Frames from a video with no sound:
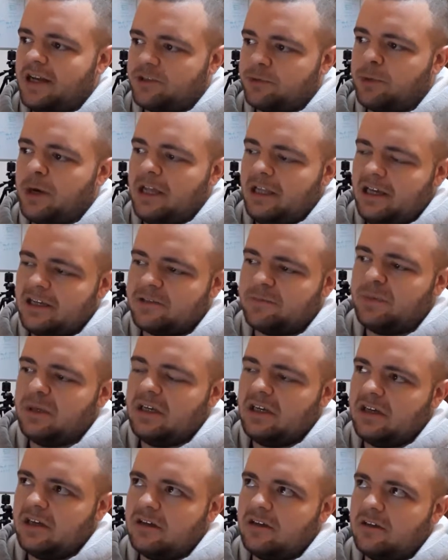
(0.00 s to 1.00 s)
well as
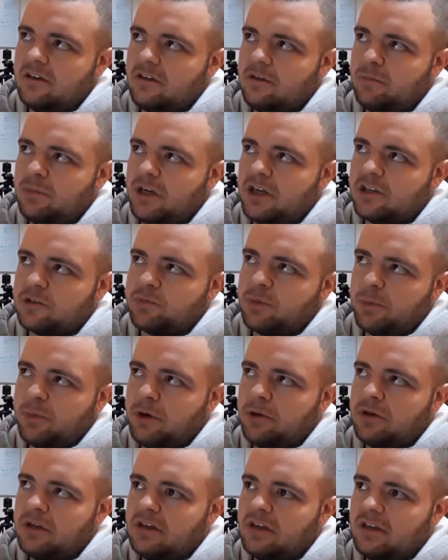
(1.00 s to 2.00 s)
being the biggest
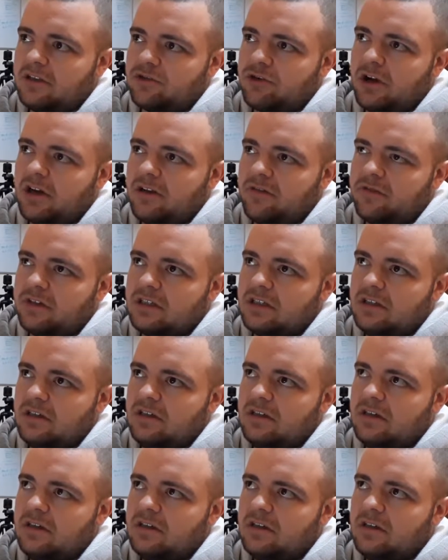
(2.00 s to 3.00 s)
proponent in training
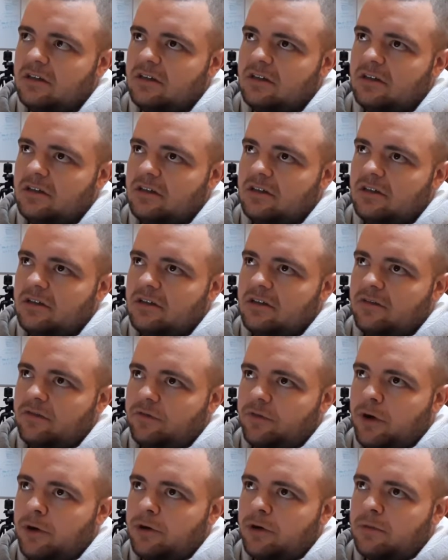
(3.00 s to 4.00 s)
fatigue,
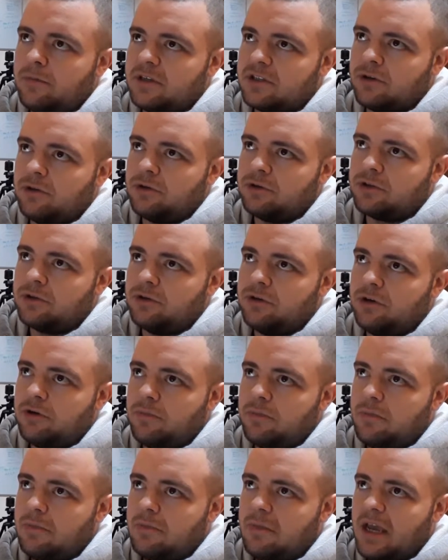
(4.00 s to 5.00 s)
volume is also your
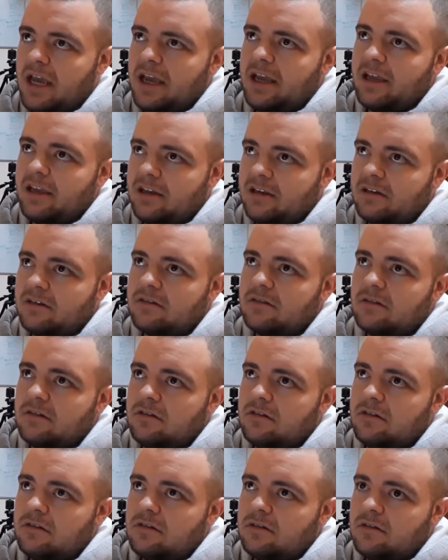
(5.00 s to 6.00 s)
main
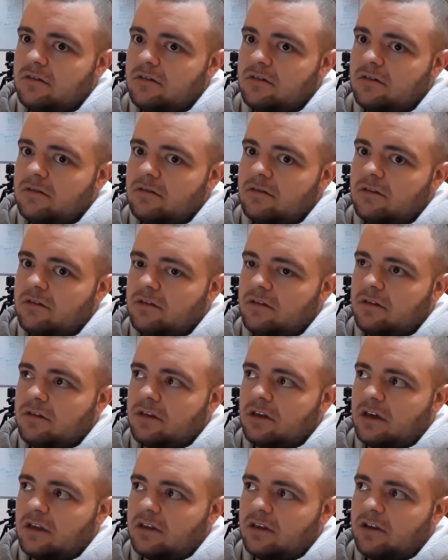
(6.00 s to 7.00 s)

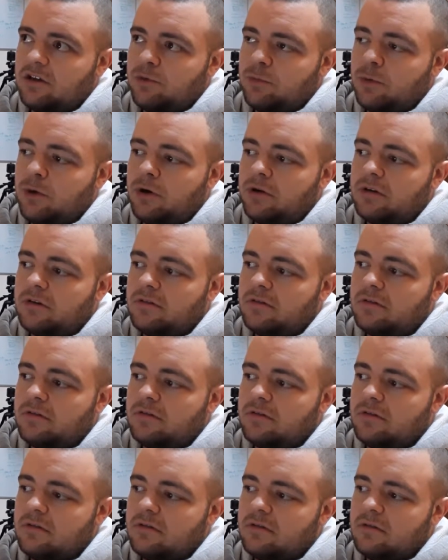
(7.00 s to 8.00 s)
thing that you want
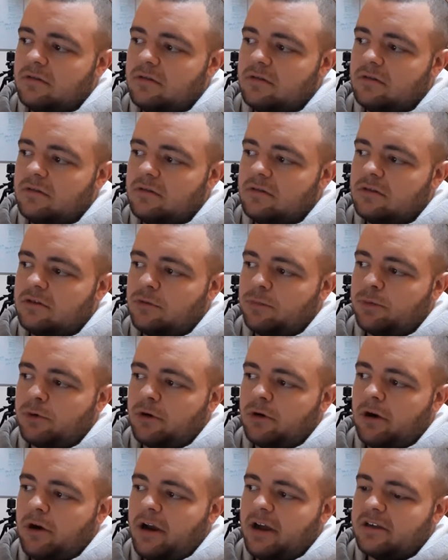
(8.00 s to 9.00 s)
to
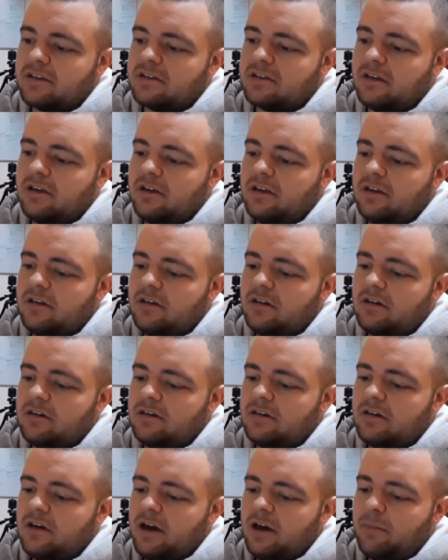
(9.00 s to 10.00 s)
progress in
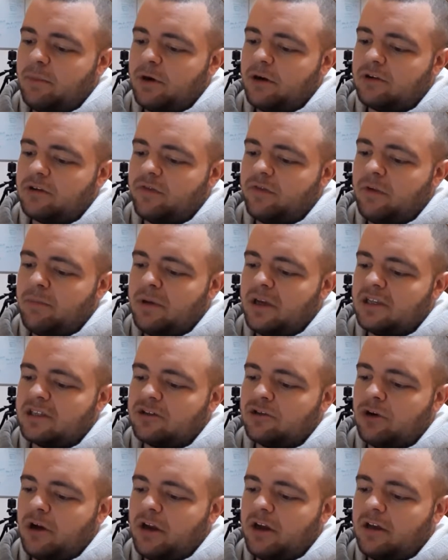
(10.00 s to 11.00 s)

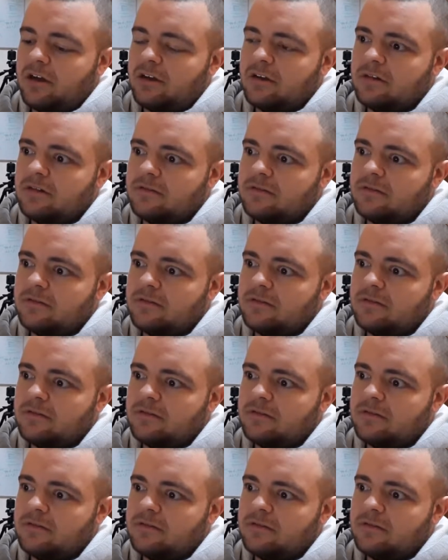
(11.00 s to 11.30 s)
hypertrophy-based training.